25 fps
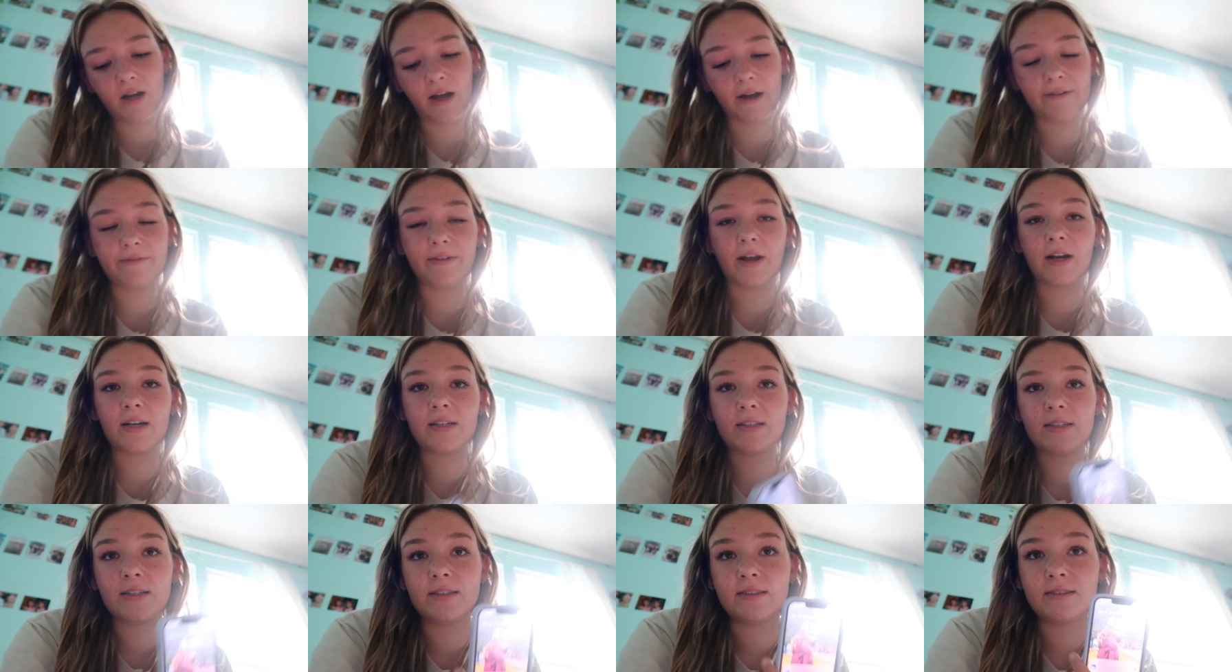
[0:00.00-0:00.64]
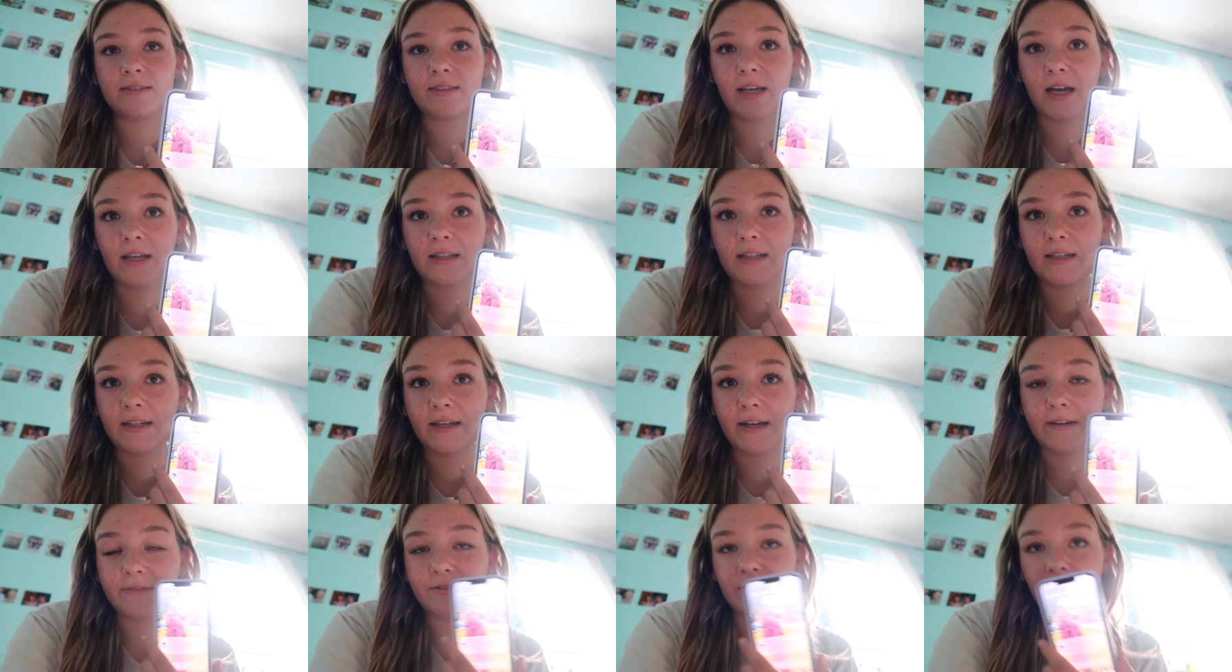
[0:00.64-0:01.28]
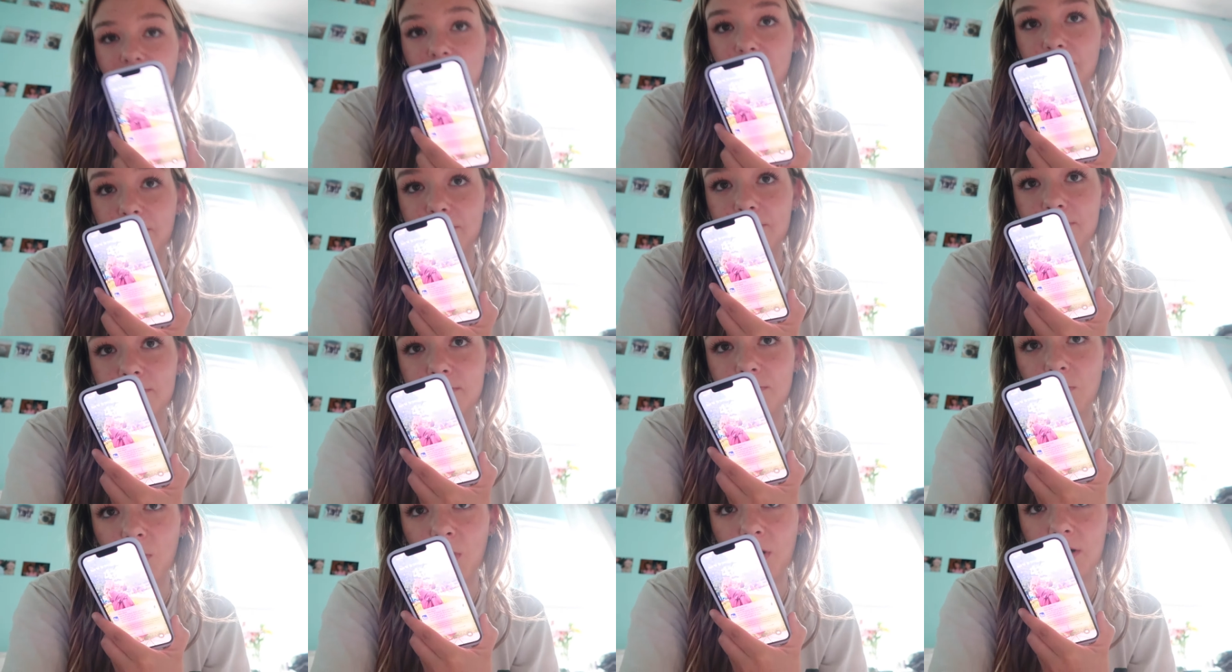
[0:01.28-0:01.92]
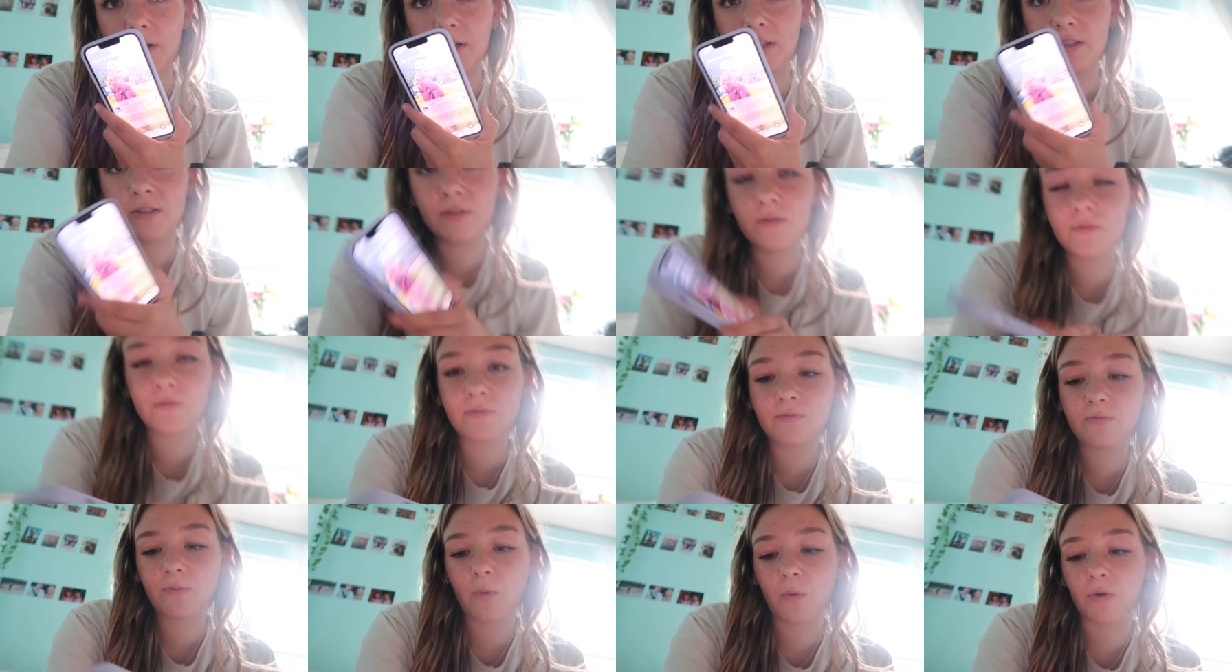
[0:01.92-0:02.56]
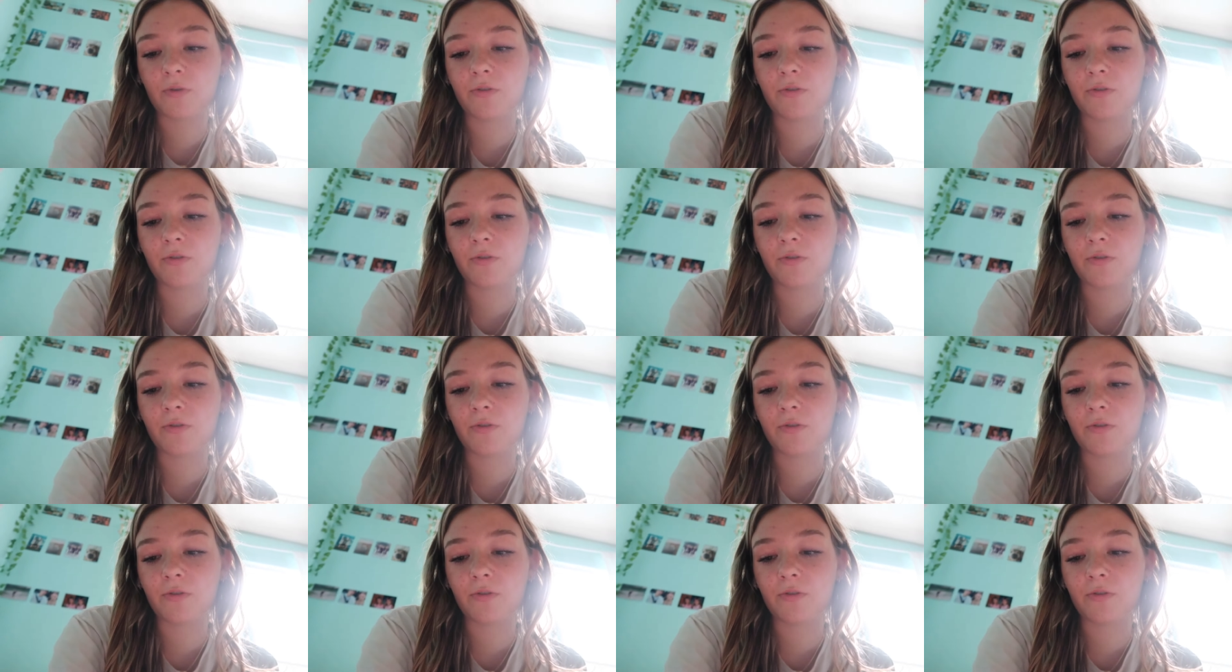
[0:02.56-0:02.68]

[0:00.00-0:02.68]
I finally sadly have to go to work. It's four